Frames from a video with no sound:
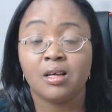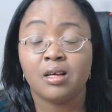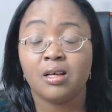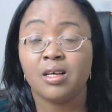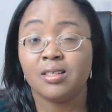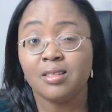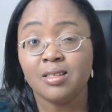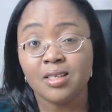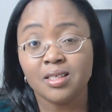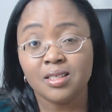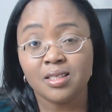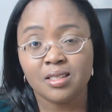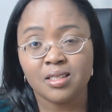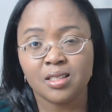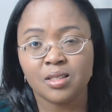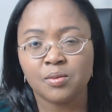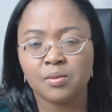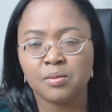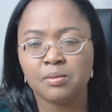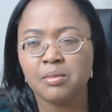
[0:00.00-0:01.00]

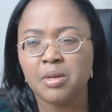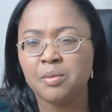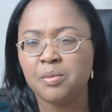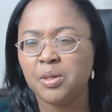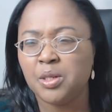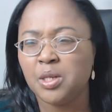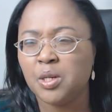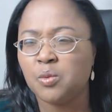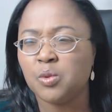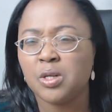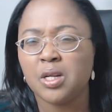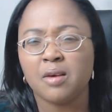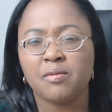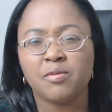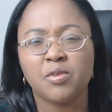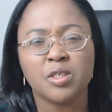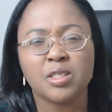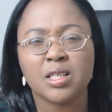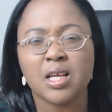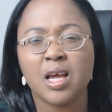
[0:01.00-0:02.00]
ethnicities, maybe they would
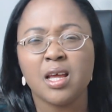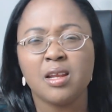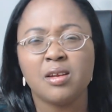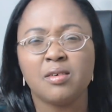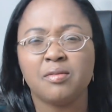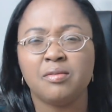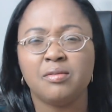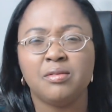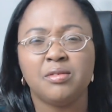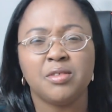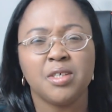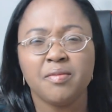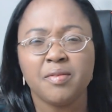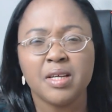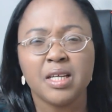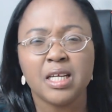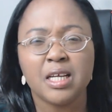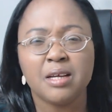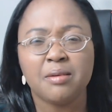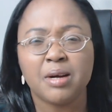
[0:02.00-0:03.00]
have just kind of
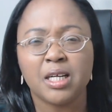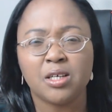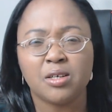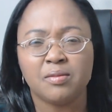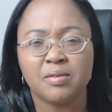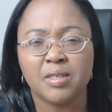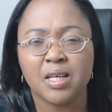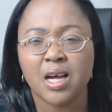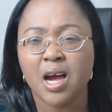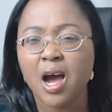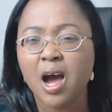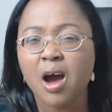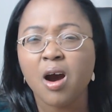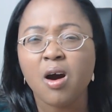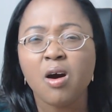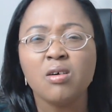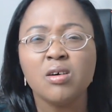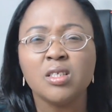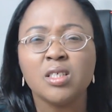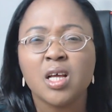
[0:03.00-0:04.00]
driven him out of their
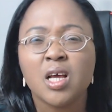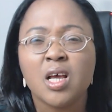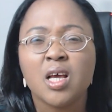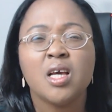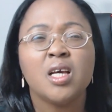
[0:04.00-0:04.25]
house,